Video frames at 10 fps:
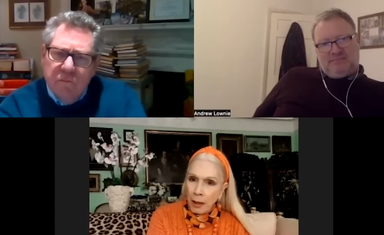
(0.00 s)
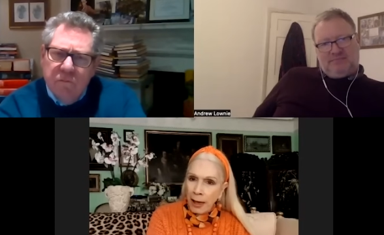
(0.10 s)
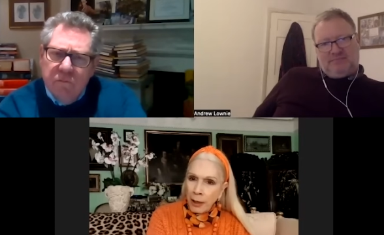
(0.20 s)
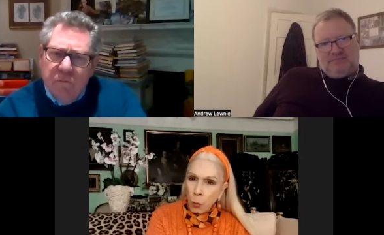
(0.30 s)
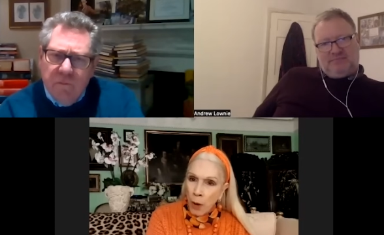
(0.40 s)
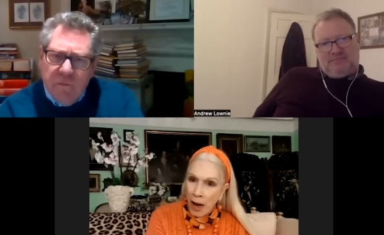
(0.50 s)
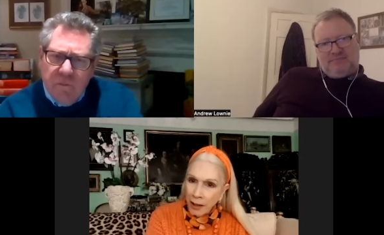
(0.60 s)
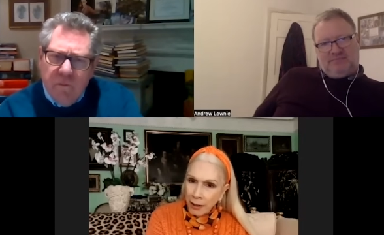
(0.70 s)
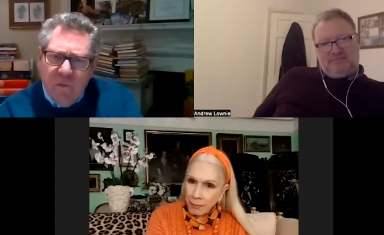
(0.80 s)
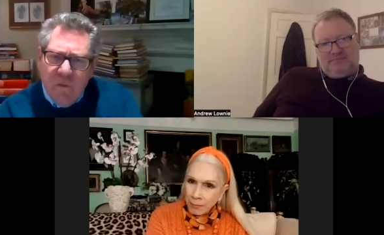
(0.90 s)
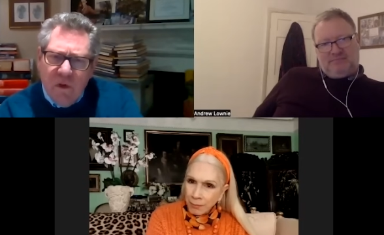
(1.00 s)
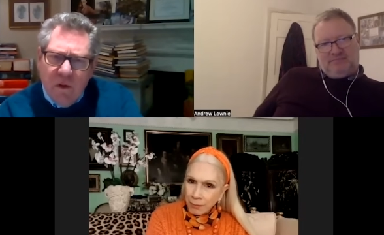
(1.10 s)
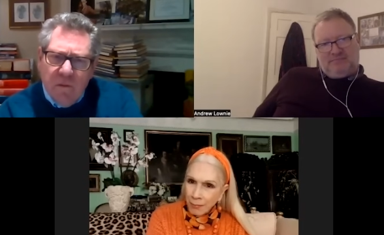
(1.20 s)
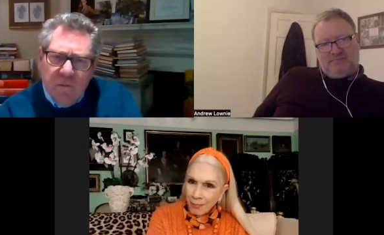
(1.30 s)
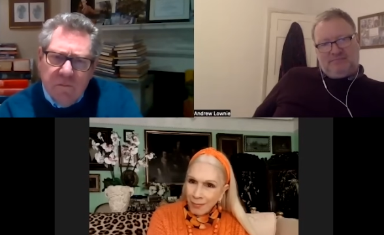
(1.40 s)
Speaker 1: and won.
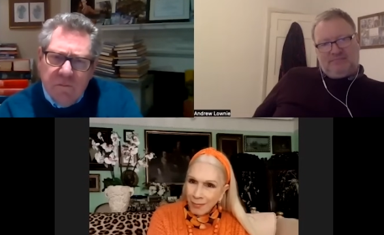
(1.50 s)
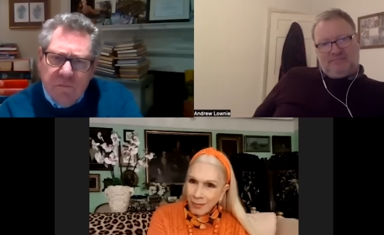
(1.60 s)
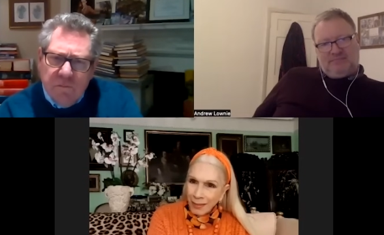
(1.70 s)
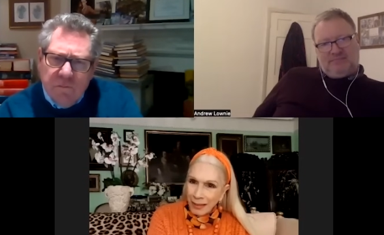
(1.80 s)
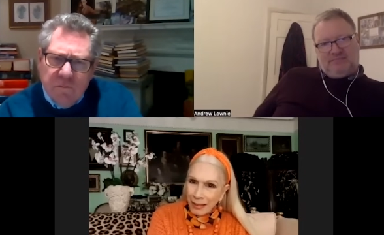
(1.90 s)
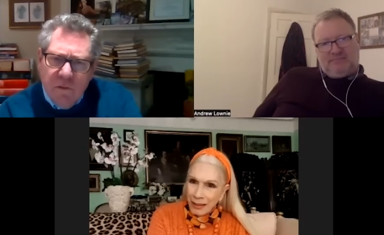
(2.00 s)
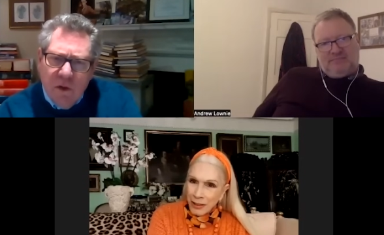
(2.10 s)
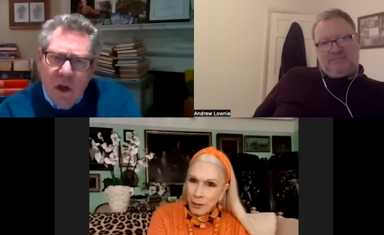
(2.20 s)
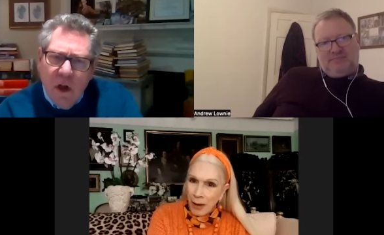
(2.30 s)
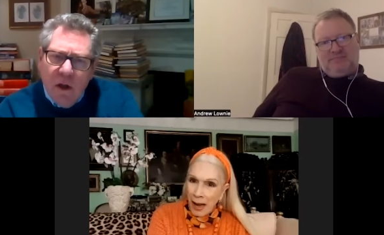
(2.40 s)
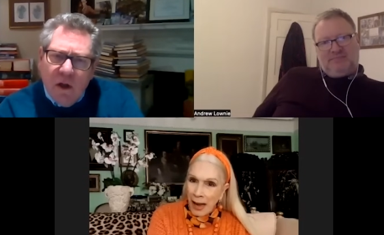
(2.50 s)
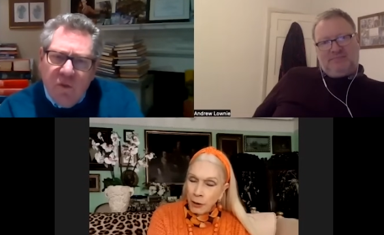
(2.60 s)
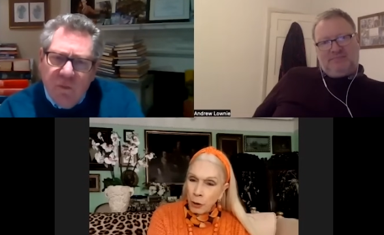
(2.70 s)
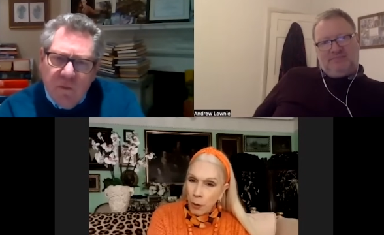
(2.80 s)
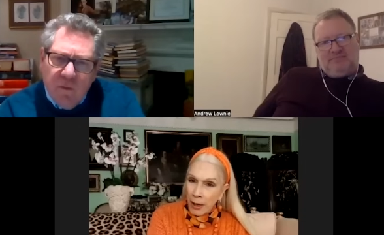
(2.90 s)
So I
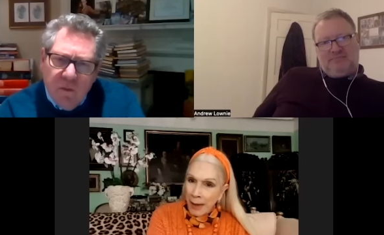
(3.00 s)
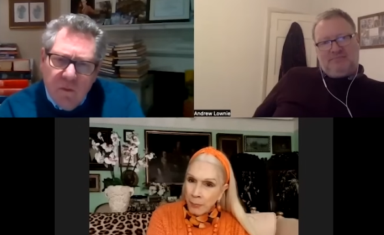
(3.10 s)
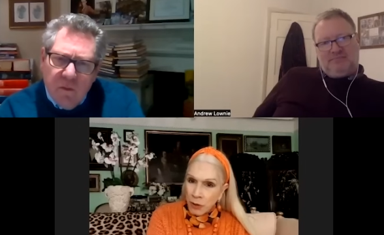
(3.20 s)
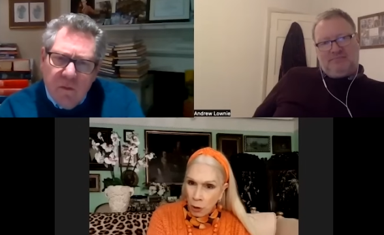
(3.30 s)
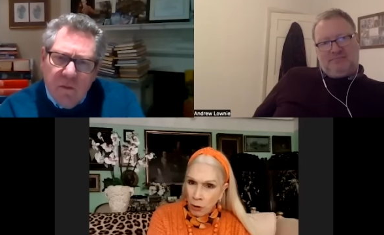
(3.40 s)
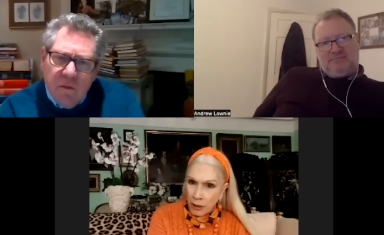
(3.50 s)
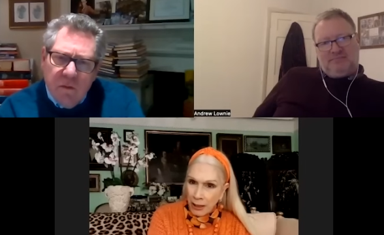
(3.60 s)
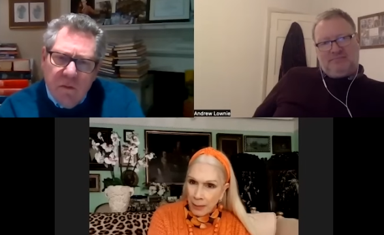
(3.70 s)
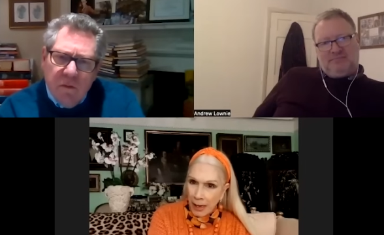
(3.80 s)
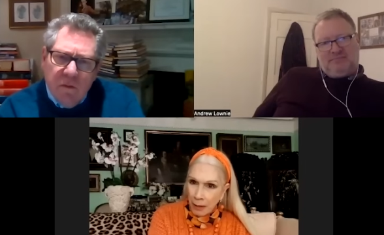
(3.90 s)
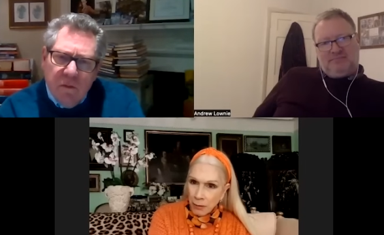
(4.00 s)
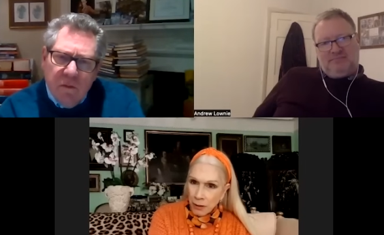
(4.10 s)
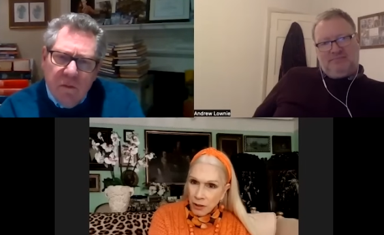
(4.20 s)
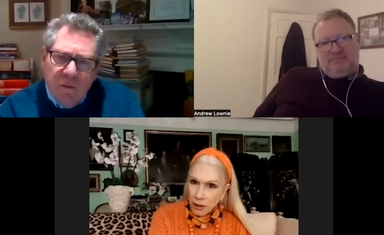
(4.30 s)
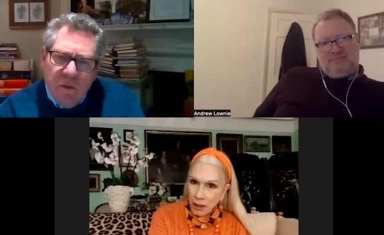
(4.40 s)
know what I'm talking about.
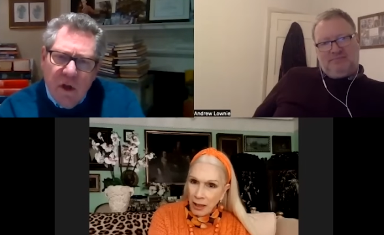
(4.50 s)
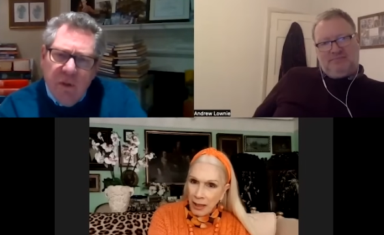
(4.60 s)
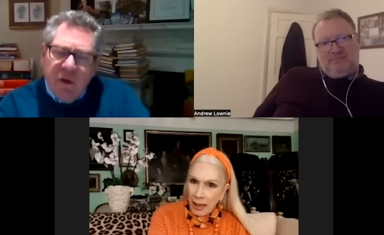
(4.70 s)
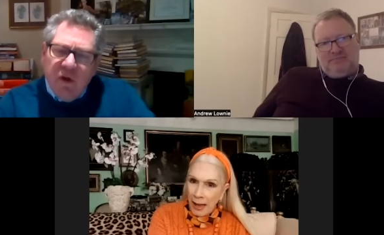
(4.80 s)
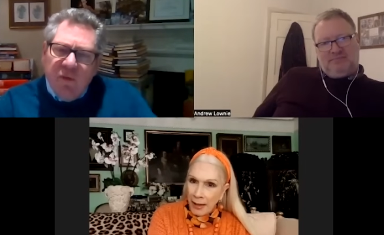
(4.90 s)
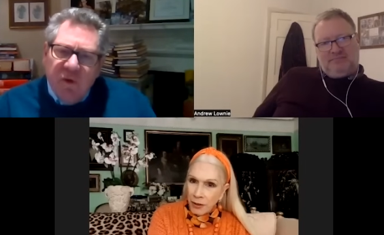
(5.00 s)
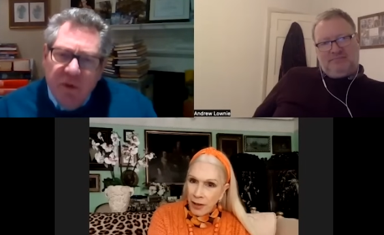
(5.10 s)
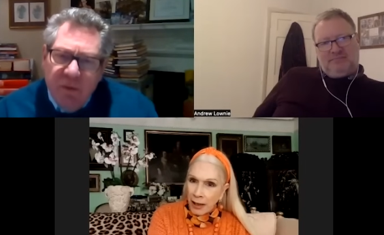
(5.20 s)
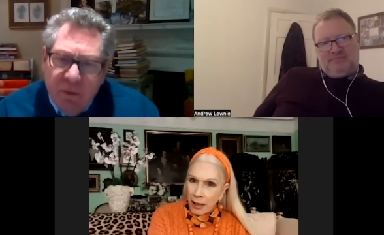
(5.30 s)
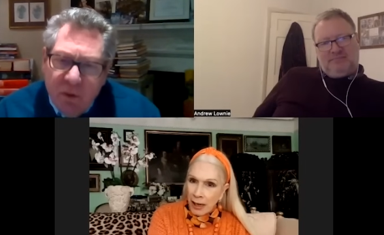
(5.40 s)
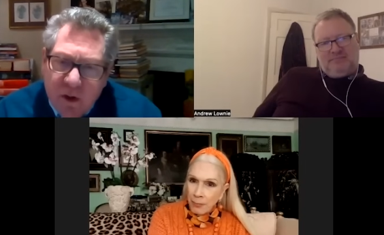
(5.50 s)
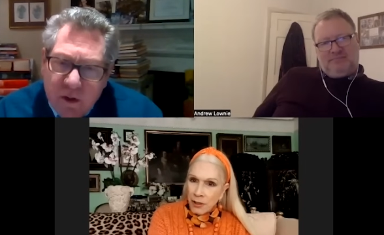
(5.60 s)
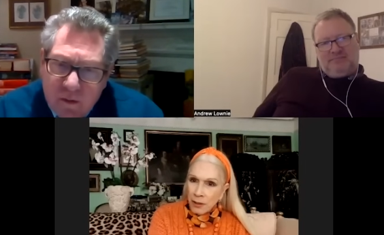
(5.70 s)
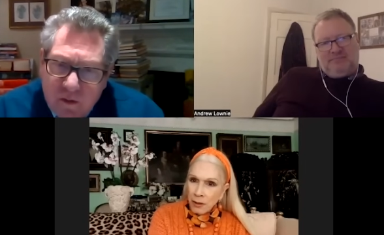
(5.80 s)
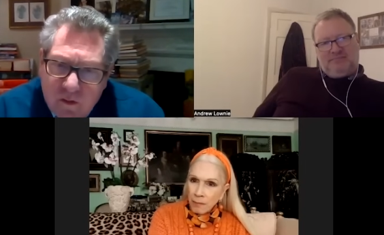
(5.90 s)
Speaker 2: Because presumably we're
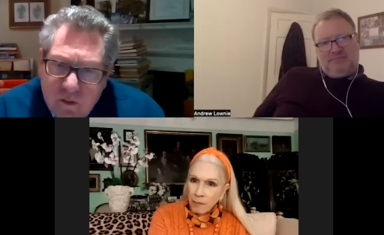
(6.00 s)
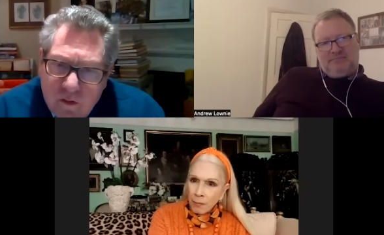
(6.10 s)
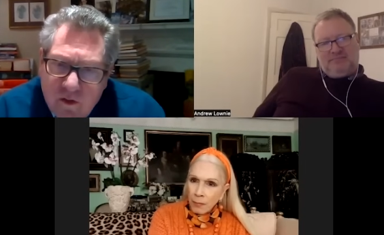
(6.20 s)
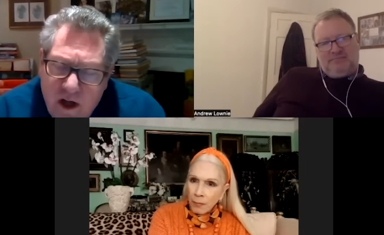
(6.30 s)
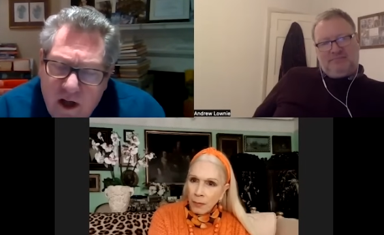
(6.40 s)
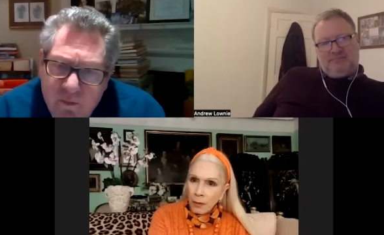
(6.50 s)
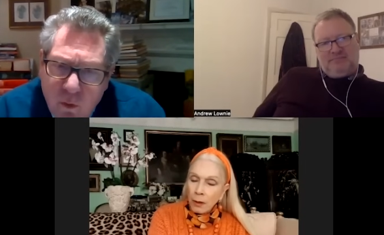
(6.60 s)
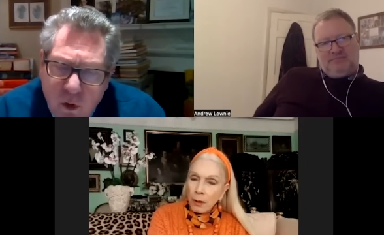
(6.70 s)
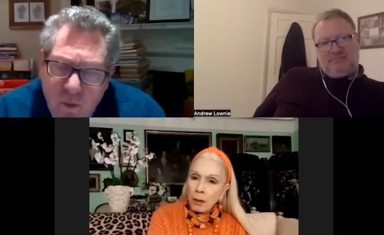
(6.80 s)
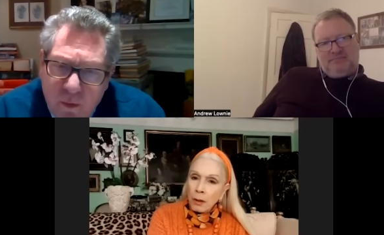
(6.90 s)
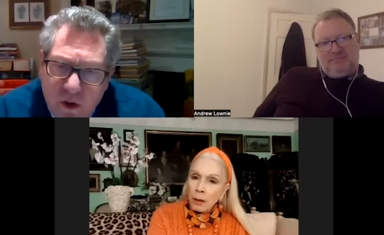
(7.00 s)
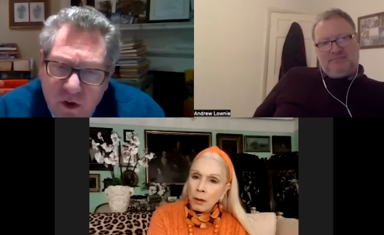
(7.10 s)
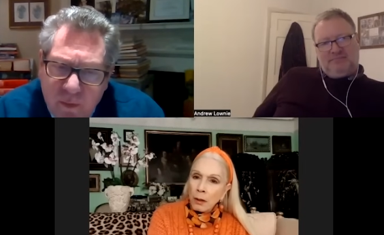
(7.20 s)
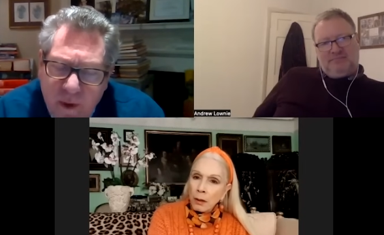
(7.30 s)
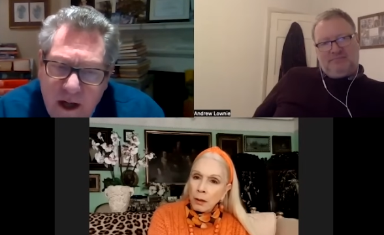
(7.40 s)
going to have more
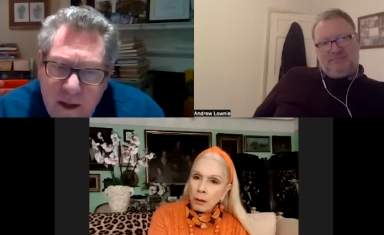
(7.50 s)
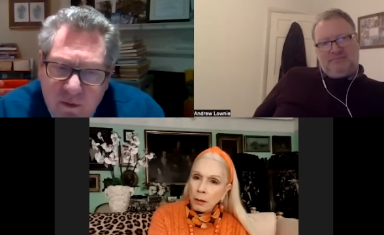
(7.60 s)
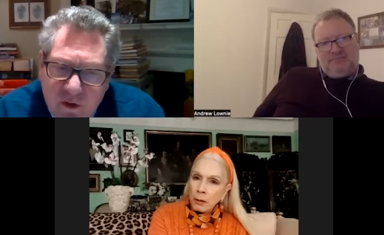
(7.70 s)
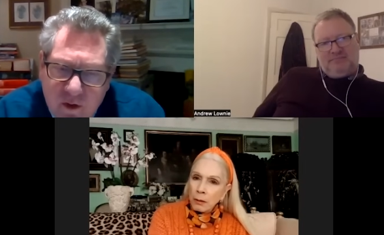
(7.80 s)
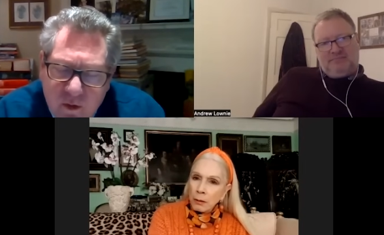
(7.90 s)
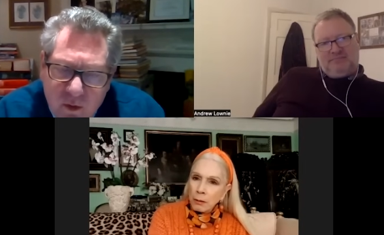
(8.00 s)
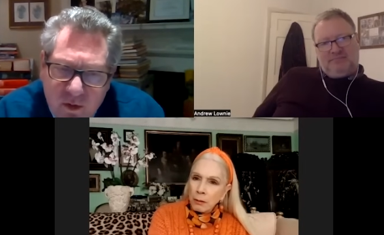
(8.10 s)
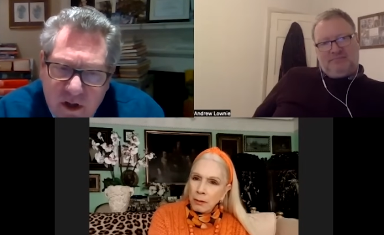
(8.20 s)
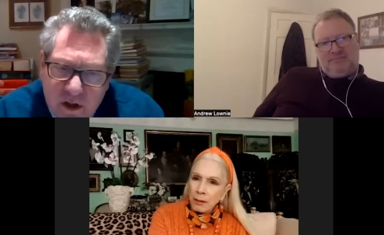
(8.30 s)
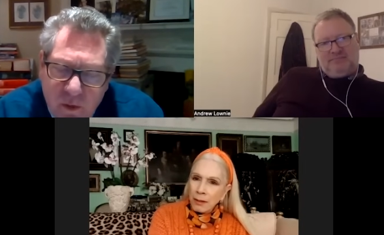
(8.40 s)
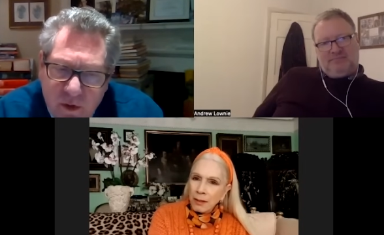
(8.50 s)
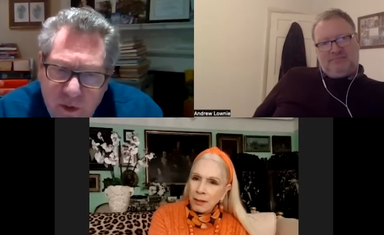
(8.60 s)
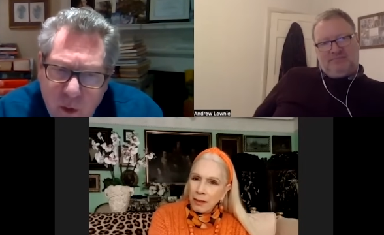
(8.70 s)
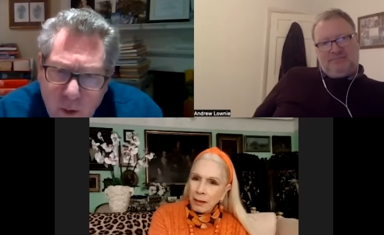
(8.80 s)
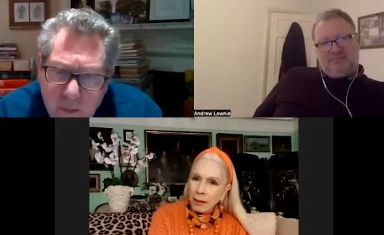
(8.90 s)
books, perhaps, that were written with
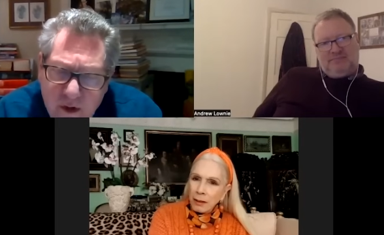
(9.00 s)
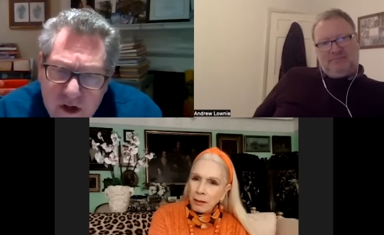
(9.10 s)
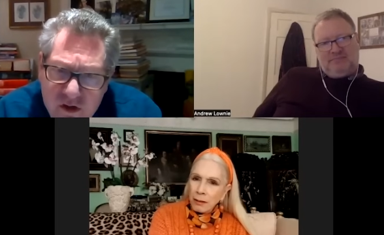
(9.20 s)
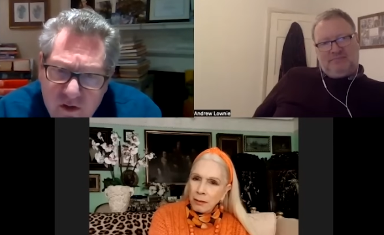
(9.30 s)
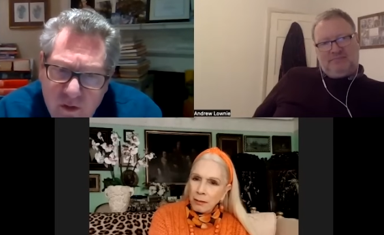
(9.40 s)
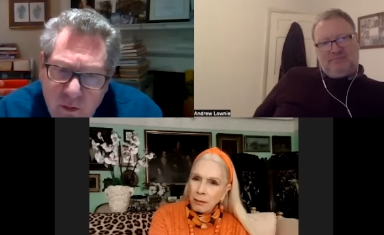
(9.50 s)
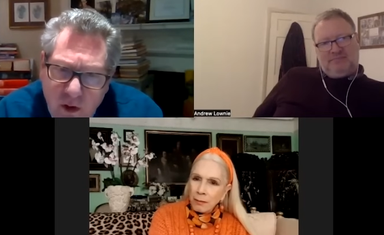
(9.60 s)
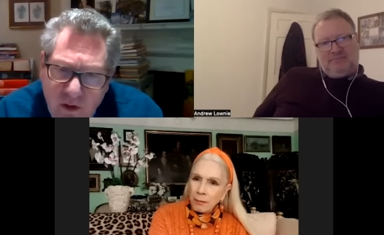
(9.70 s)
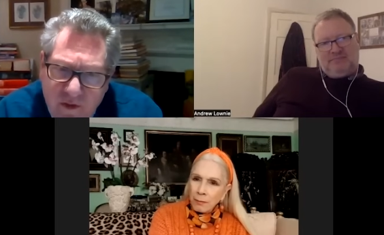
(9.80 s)
the cooperation of the royal